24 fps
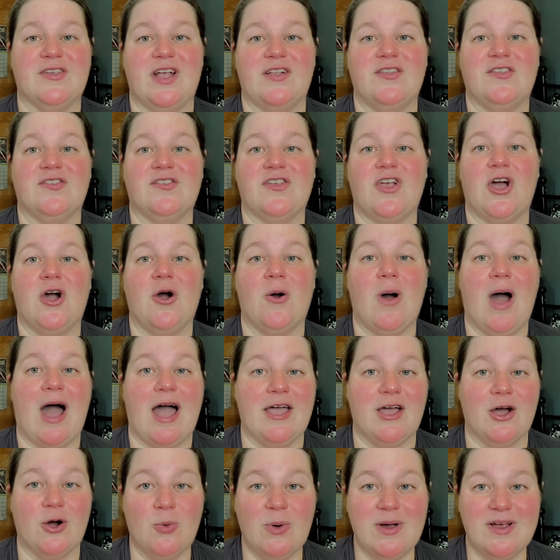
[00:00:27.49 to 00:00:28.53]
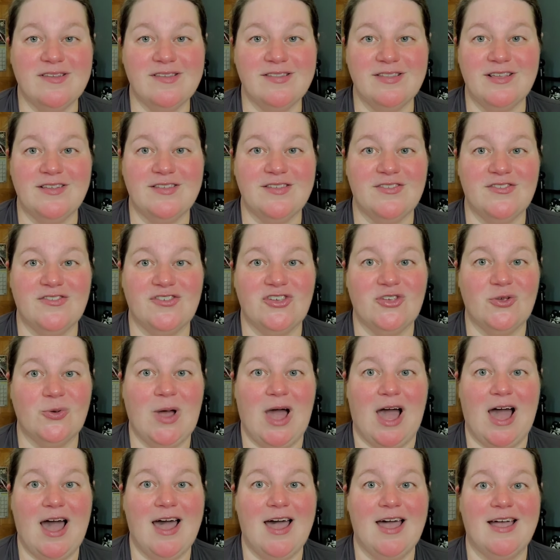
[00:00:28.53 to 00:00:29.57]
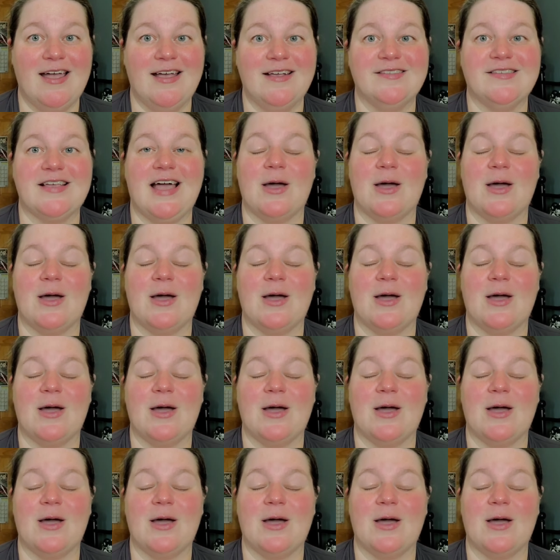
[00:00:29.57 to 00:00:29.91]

And so I always listen to you guys.